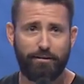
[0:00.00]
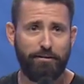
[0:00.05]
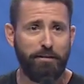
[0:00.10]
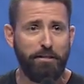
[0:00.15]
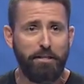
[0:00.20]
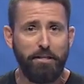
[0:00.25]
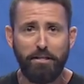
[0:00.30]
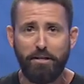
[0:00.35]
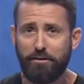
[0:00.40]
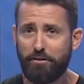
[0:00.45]
and
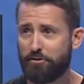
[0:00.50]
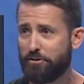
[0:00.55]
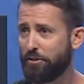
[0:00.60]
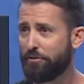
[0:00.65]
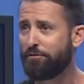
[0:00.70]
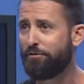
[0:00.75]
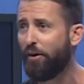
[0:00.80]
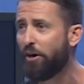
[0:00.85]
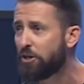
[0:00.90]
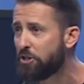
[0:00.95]

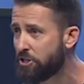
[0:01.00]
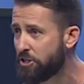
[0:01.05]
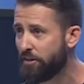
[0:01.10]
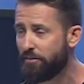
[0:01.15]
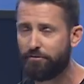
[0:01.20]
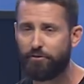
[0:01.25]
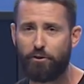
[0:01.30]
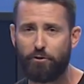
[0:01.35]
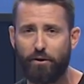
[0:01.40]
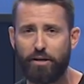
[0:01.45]

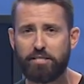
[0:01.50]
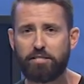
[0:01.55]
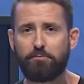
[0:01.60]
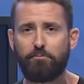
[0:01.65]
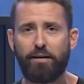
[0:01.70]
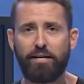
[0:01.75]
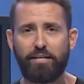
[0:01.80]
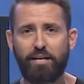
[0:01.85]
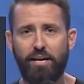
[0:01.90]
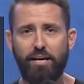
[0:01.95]
dysfunction for the rest of
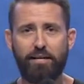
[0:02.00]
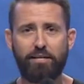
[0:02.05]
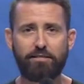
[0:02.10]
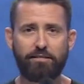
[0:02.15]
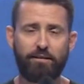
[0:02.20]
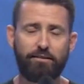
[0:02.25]
my days.